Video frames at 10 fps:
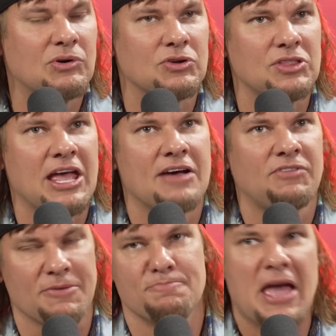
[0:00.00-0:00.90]
or they yeah. have
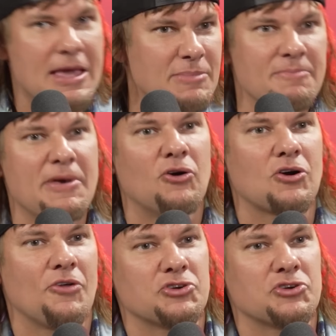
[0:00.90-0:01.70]
like baby milk on their